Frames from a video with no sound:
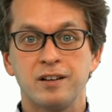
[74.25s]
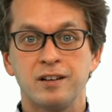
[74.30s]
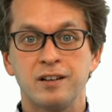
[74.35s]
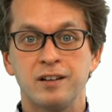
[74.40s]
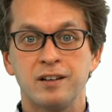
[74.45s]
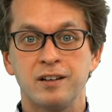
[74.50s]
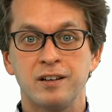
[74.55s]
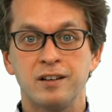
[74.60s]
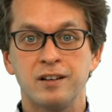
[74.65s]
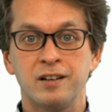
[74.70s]
uh,
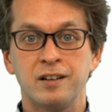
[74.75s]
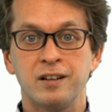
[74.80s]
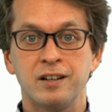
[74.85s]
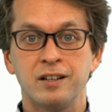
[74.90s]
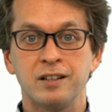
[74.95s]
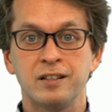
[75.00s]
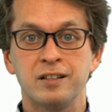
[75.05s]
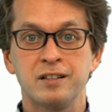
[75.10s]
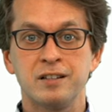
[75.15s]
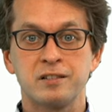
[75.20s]

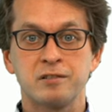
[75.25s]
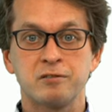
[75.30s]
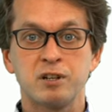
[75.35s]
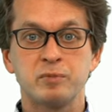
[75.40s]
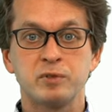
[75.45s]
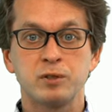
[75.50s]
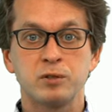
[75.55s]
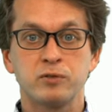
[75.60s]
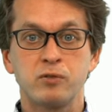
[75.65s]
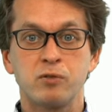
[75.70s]
uh, the
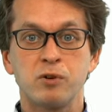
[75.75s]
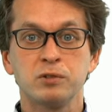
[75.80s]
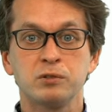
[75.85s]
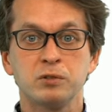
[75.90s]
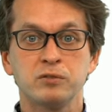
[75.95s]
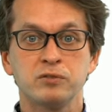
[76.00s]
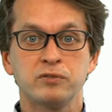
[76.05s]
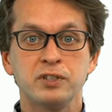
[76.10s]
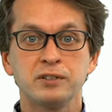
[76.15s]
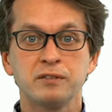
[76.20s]
description of
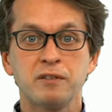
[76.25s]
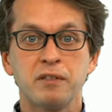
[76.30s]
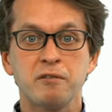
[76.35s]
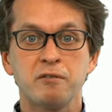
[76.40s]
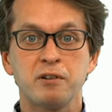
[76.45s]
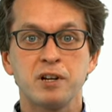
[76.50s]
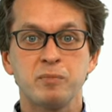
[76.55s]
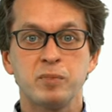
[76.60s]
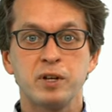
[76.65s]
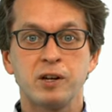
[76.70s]
quantum field
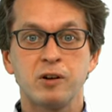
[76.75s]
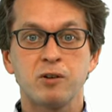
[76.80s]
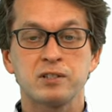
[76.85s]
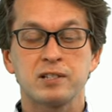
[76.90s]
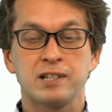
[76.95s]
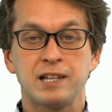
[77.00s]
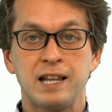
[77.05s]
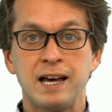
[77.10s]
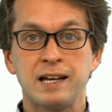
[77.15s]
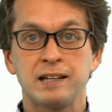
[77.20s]
theory
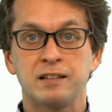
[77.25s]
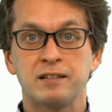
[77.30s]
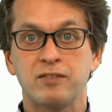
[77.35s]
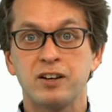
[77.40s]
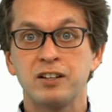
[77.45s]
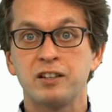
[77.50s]
because light